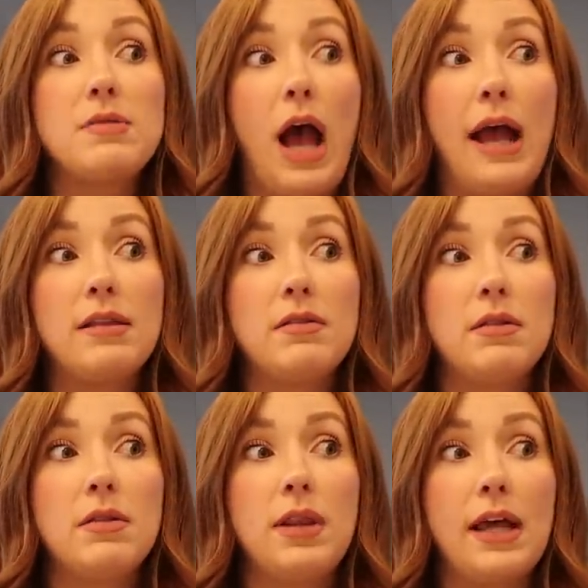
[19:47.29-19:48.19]
I
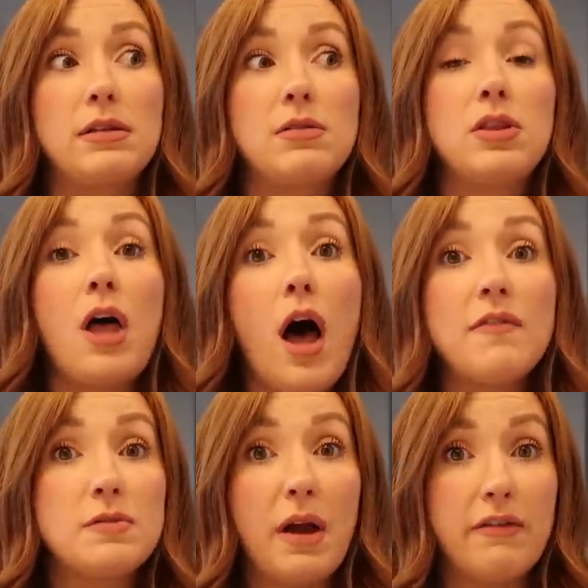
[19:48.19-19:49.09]
like
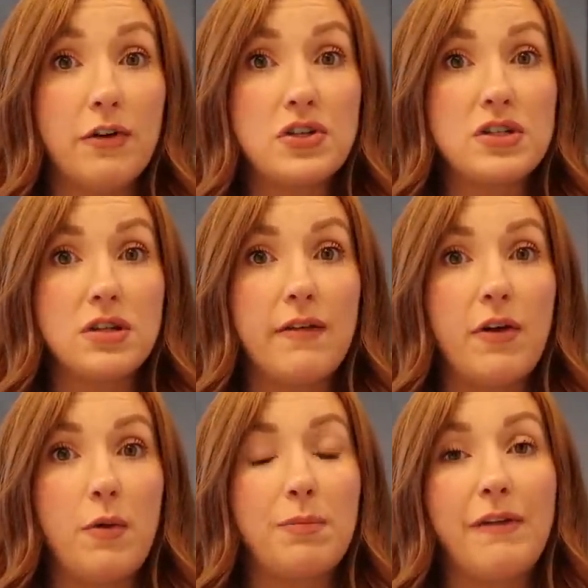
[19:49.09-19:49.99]
loved my first
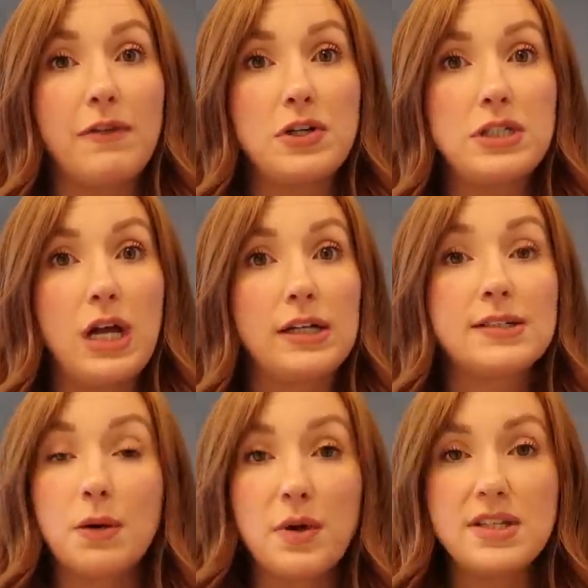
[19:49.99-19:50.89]
delivery with my first son
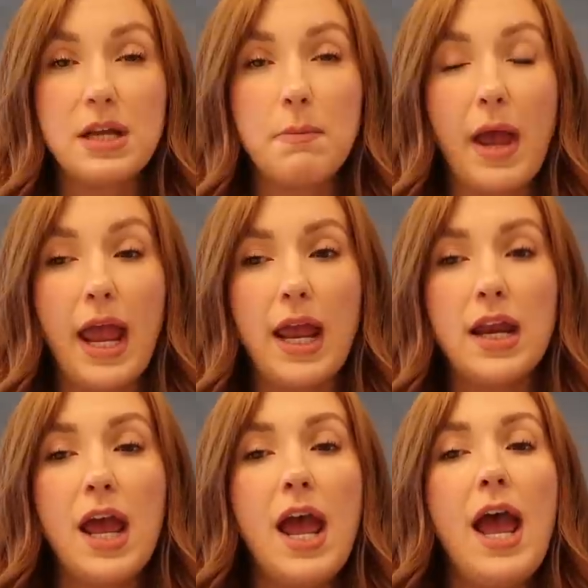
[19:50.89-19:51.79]
because I wasn't in pain.